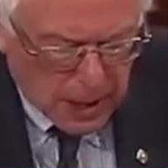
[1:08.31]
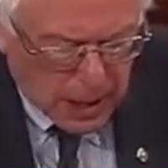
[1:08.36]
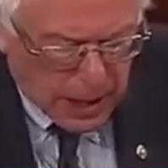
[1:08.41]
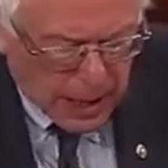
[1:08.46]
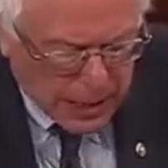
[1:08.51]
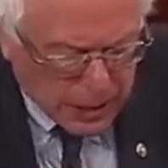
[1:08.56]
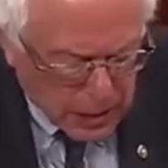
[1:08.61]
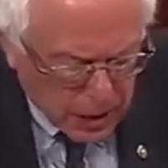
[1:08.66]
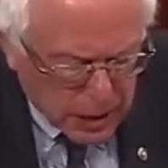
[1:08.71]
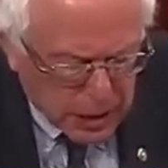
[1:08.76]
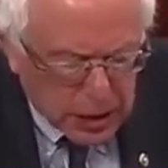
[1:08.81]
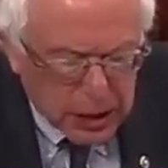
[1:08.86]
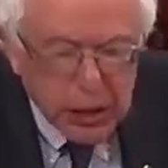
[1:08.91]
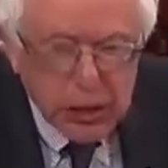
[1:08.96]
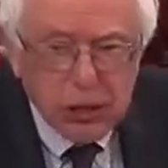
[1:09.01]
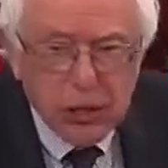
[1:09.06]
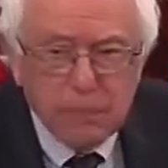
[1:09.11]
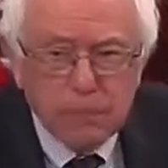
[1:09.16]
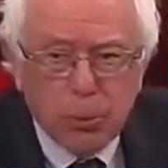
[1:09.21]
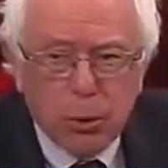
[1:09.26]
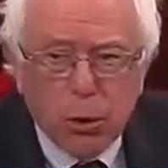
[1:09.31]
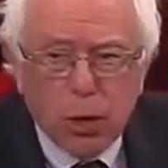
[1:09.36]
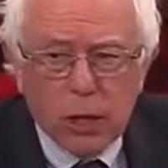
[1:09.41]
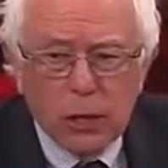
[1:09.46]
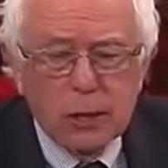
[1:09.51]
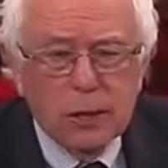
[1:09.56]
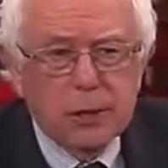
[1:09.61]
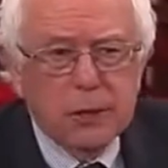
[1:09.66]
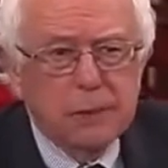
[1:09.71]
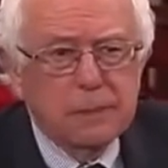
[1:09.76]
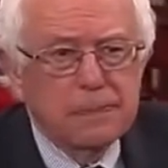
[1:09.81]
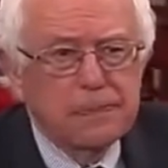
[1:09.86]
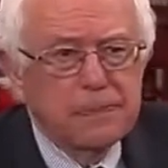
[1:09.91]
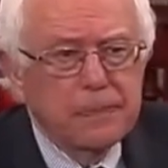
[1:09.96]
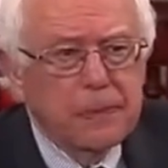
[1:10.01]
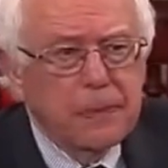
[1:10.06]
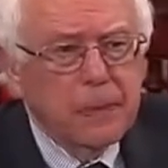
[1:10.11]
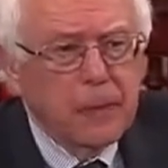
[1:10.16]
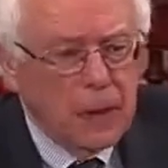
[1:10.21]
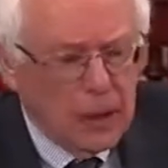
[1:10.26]
I think it is important
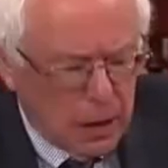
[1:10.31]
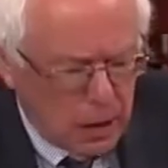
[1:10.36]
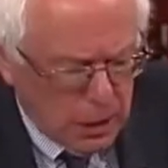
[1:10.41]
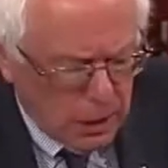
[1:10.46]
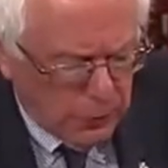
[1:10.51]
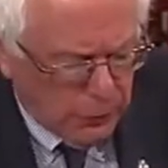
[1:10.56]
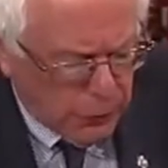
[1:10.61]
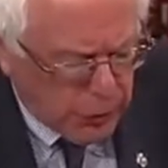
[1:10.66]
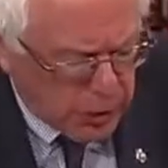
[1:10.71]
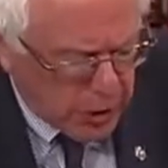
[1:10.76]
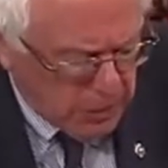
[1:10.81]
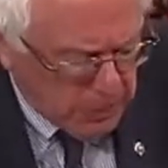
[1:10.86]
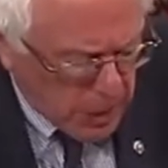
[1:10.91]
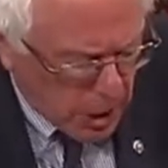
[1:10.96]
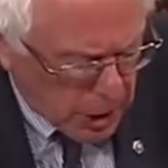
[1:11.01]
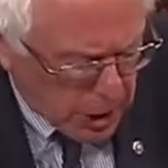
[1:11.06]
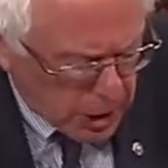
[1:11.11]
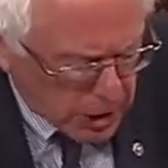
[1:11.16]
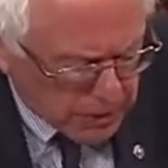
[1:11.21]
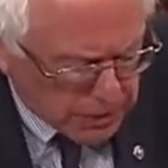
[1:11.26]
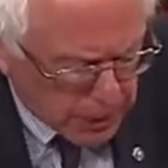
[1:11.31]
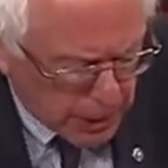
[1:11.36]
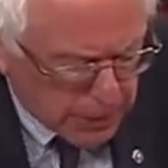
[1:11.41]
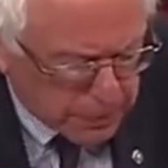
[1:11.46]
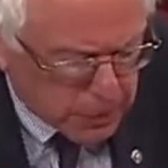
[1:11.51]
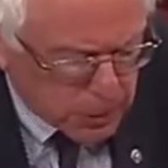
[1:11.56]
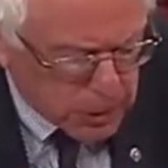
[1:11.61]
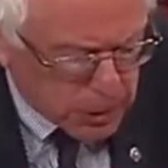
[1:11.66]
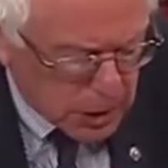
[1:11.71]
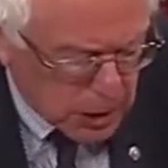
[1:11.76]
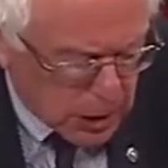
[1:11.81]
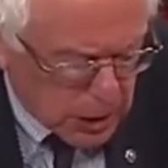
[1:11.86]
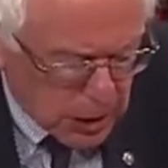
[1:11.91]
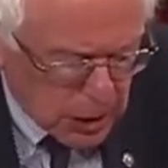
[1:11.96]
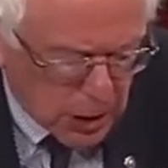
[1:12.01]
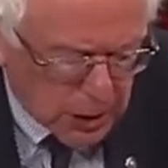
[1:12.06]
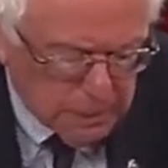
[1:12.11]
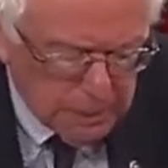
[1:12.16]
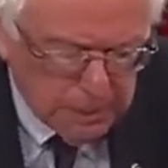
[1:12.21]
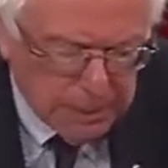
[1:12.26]
for the American people to
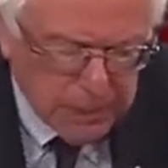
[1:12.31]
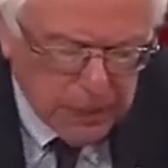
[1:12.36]
hear